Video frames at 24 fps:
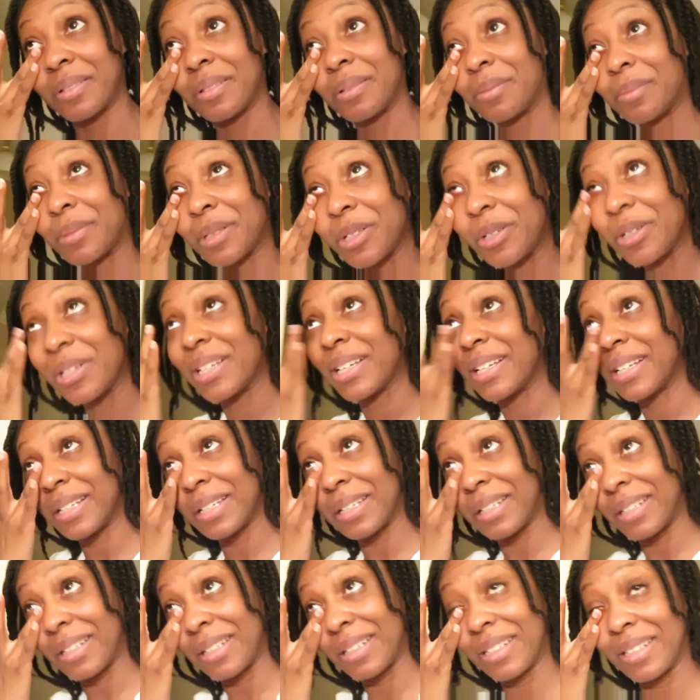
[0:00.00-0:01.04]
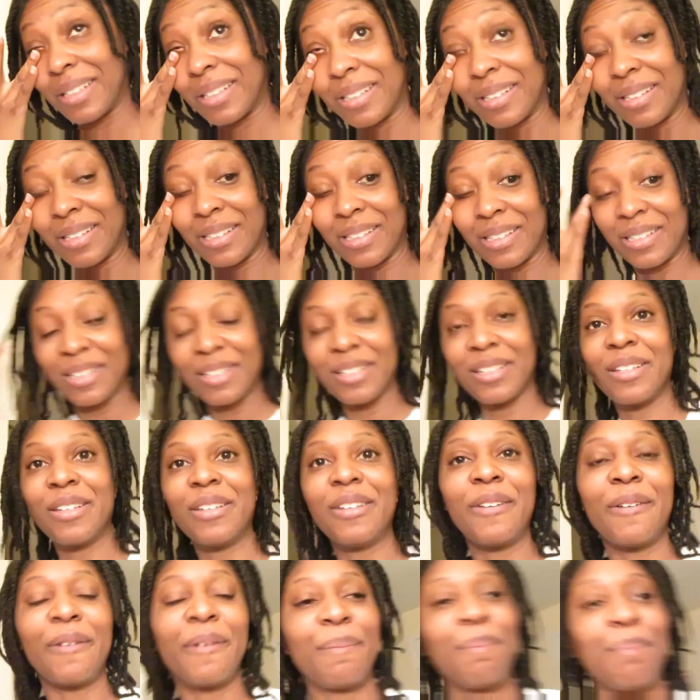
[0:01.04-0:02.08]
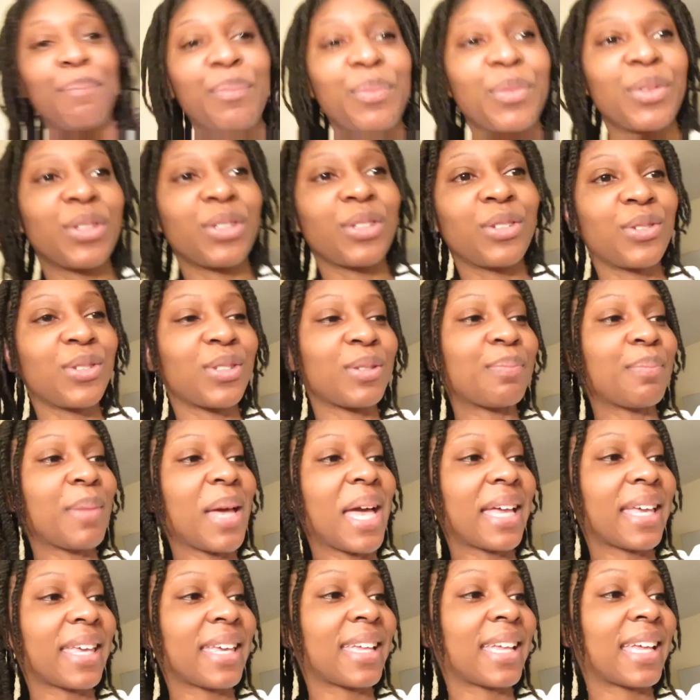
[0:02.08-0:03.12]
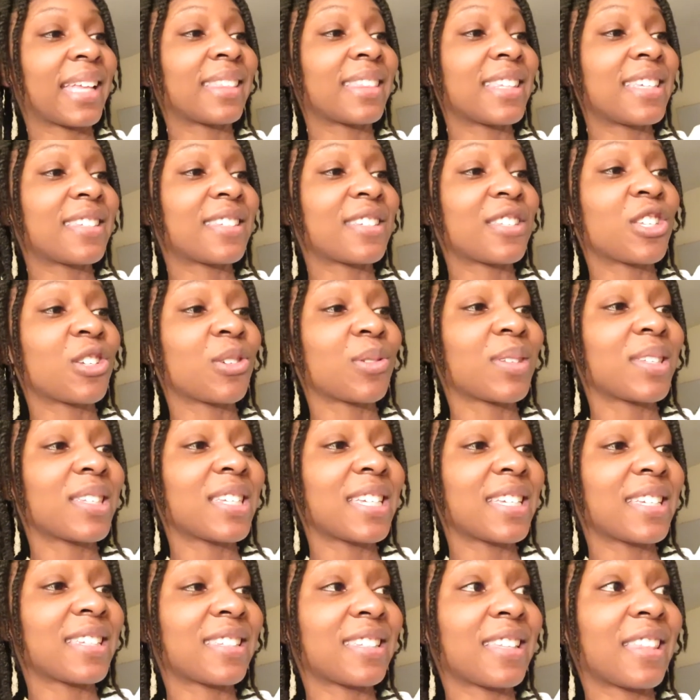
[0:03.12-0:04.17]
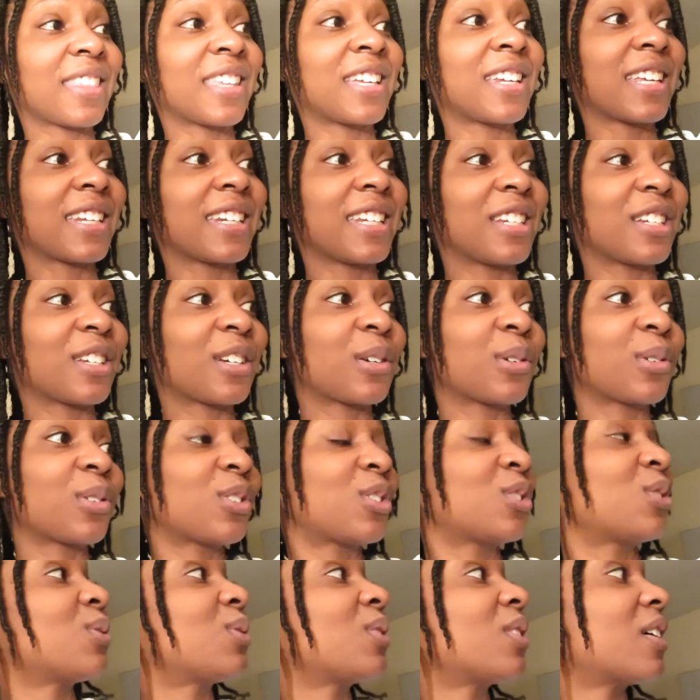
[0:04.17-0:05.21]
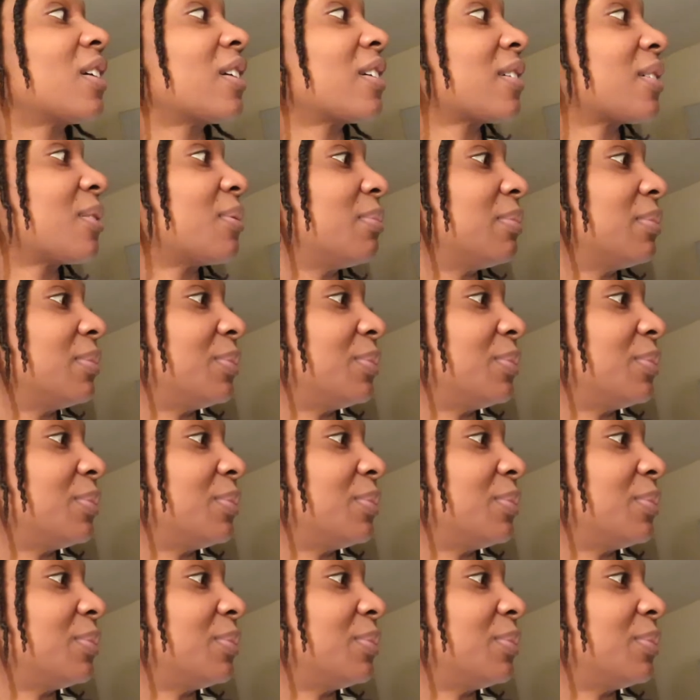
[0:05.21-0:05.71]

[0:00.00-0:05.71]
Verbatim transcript: I'm gonna go ahead and do some packing at least until six. Then I need to go to the